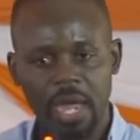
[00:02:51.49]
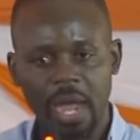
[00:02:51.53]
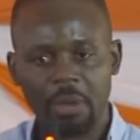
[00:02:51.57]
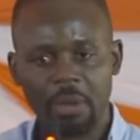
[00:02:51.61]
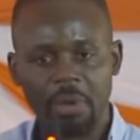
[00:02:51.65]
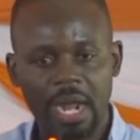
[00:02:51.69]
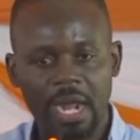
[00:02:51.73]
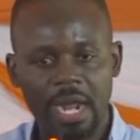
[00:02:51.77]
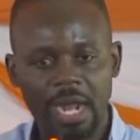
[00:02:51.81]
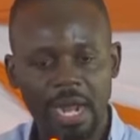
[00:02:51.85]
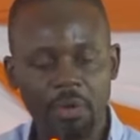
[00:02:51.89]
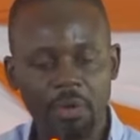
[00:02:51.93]

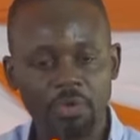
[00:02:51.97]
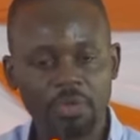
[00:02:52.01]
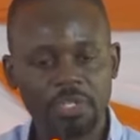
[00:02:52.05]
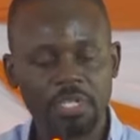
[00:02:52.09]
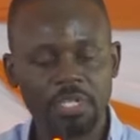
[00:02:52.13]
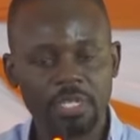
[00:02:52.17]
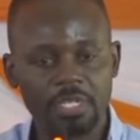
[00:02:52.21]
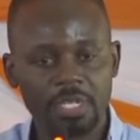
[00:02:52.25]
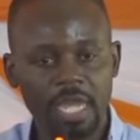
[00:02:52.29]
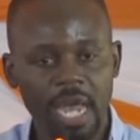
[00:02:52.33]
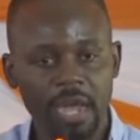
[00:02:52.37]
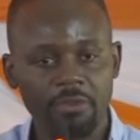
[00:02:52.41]
our
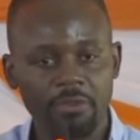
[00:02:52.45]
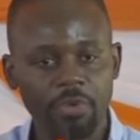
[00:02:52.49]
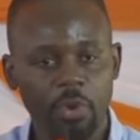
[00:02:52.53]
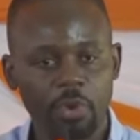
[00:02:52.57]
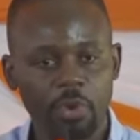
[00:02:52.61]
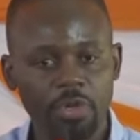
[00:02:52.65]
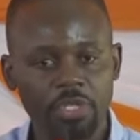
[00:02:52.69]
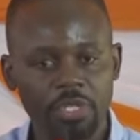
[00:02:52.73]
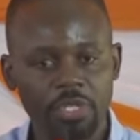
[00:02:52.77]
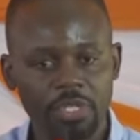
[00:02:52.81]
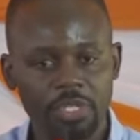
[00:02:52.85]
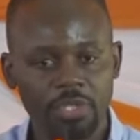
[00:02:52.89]
counties have
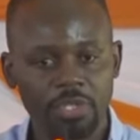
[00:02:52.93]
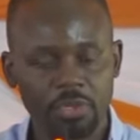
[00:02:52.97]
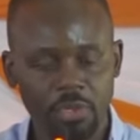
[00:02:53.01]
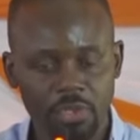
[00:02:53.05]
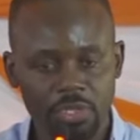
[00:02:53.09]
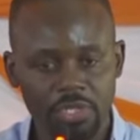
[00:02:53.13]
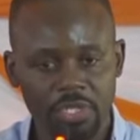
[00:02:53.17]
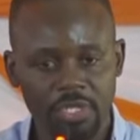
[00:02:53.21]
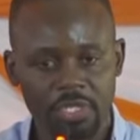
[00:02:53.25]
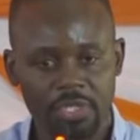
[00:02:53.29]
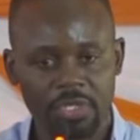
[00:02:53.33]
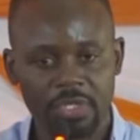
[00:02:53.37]
got
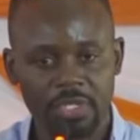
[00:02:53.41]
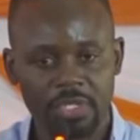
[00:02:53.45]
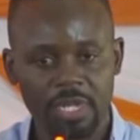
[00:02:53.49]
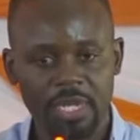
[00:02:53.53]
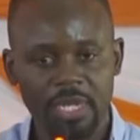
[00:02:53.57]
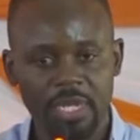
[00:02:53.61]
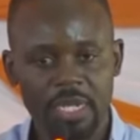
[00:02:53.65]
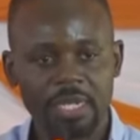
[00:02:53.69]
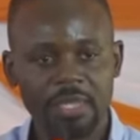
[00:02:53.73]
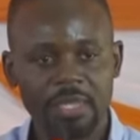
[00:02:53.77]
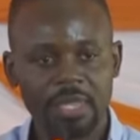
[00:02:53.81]
resources.